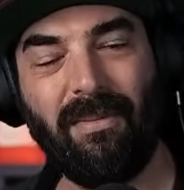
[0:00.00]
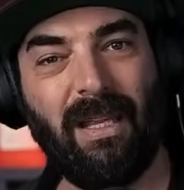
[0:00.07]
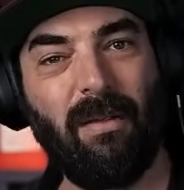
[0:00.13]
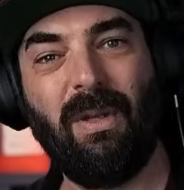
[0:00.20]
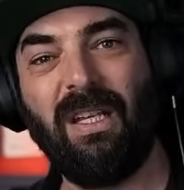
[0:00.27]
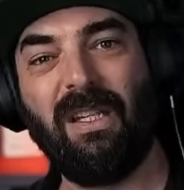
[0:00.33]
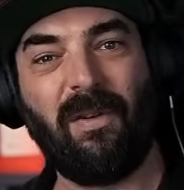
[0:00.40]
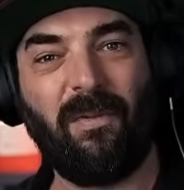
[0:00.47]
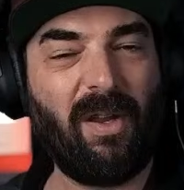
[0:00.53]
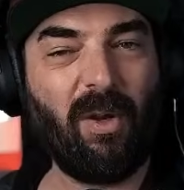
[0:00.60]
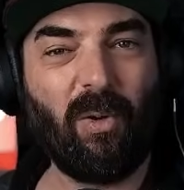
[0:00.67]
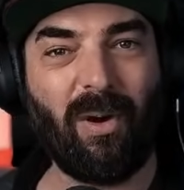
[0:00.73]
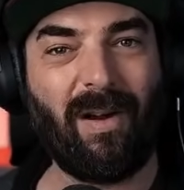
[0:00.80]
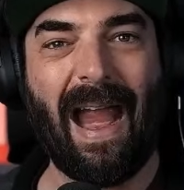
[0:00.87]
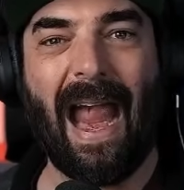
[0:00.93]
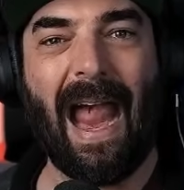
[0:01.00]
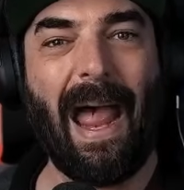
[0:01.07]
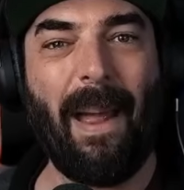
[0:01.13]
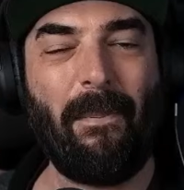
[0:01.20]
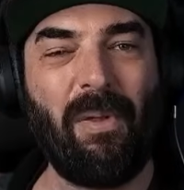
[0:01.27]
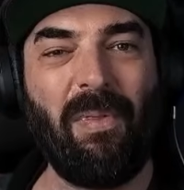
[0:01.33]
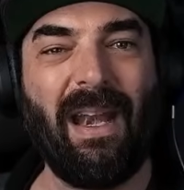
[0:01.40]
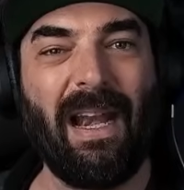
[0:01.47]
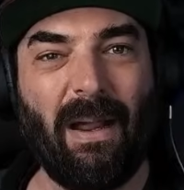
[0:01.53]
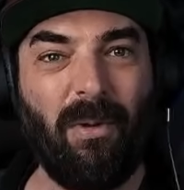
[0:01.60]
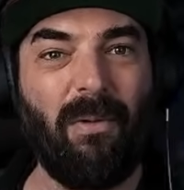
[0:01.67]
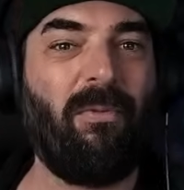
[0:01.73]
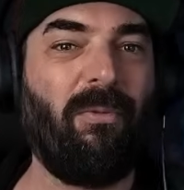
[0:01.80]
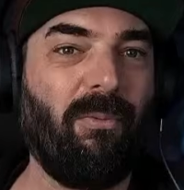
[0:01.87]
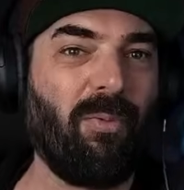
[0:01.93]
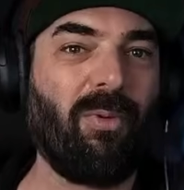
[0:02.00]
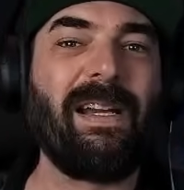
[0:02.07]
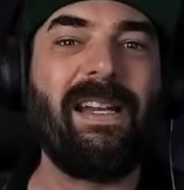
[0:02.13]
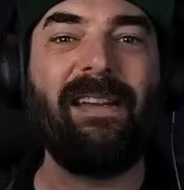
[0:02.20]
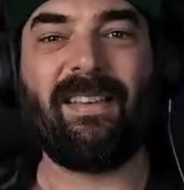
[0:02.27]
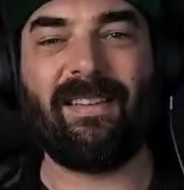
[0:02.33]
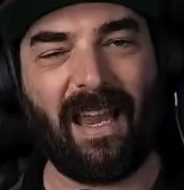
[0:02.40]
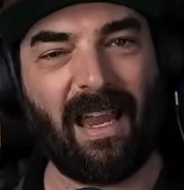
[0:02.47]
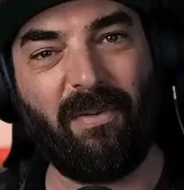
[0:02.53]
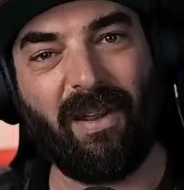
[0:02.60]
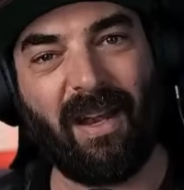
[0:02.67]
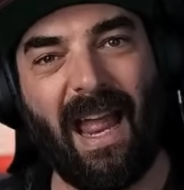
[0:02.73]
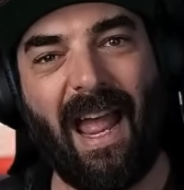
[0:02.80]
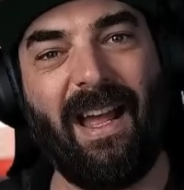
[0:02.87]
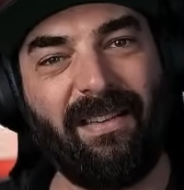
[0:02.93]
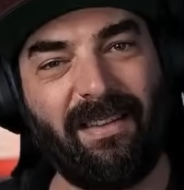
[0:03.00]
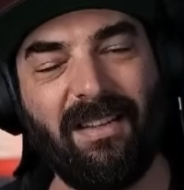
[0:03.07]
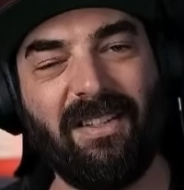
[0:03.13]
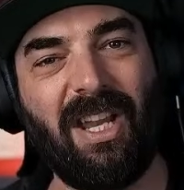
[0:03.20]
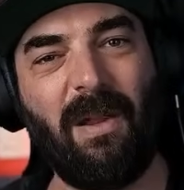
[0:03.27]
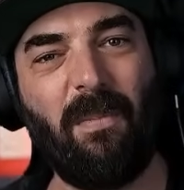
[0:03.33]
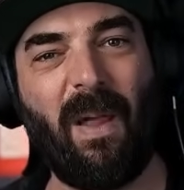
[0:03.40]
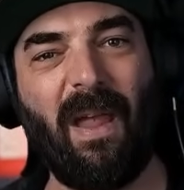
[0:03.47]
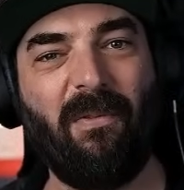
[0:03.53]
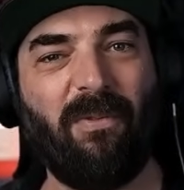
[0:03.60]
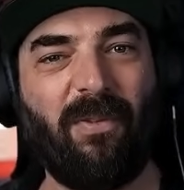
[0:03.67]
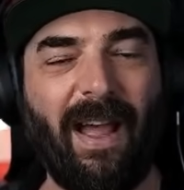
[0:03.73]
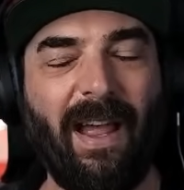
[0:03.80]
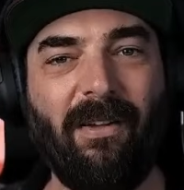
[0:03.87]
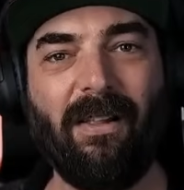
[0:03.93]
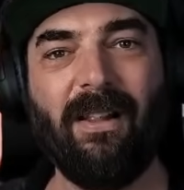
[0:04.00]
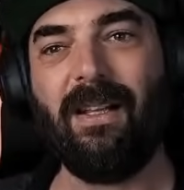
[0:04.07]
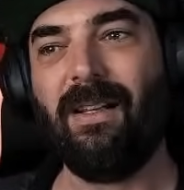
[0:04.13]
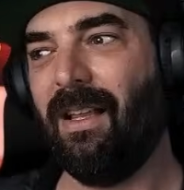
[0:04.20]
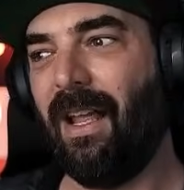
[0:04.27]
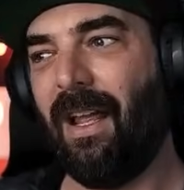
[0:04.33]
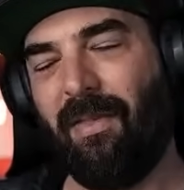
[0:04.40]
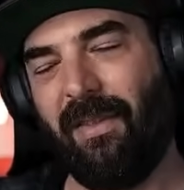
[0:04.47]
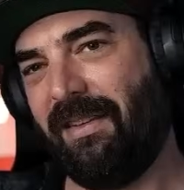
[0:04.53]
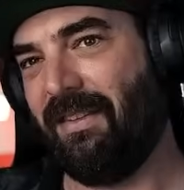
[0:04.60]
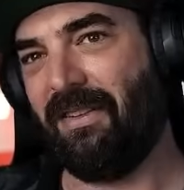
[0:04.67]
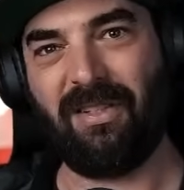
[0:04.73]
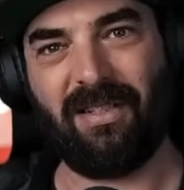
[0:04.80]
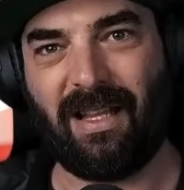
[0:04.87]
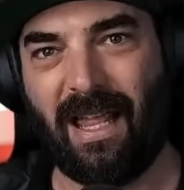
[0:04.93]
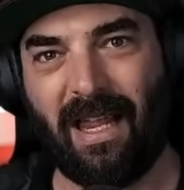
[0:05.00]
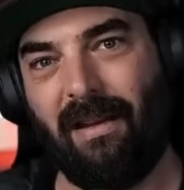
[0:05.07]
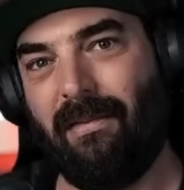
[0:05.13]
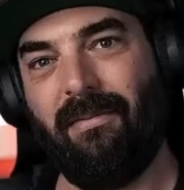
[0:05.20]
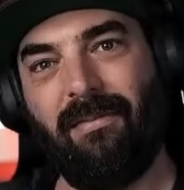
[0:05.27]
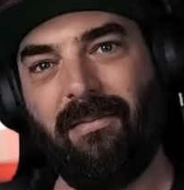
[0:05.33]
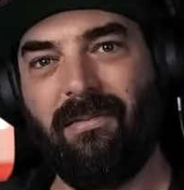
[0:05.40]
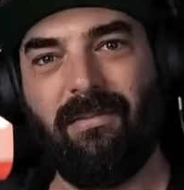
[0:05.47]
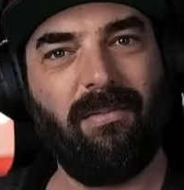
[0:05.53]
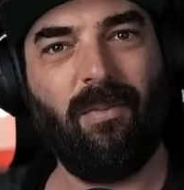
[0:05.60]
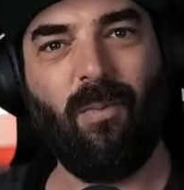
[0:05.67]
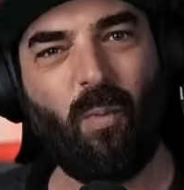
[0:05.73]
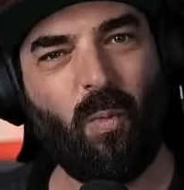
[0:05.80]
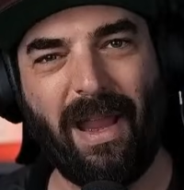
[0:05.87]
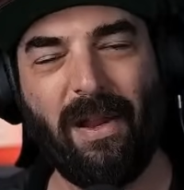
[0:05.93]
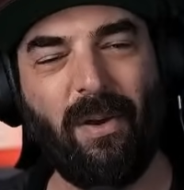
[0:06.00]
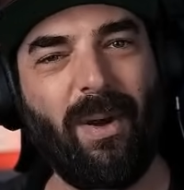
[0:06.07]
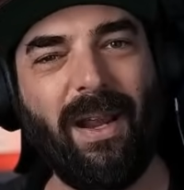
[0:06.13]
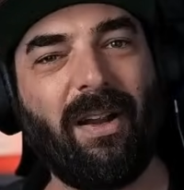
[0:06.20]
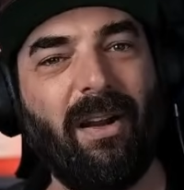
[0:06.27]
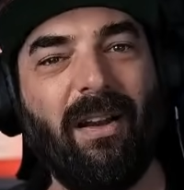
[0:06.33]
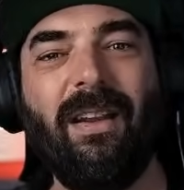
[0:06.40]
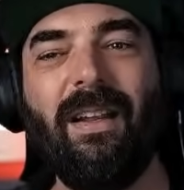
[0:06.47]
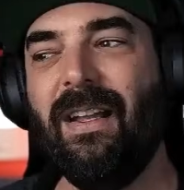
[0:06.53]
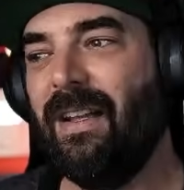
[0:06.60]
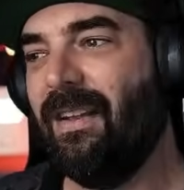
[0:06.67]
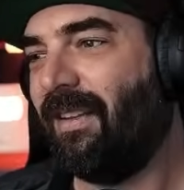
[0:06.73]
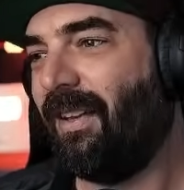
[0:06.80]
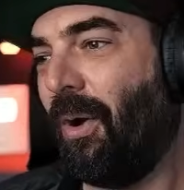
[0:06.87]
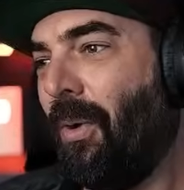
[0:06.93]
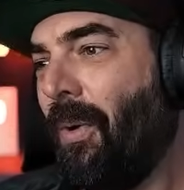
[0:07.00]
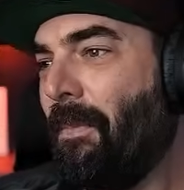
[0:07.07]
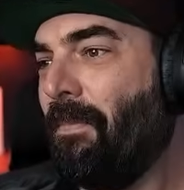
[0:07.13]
image viewer app, and then I would resave it as a JPEG file. And this is just like way quicker. So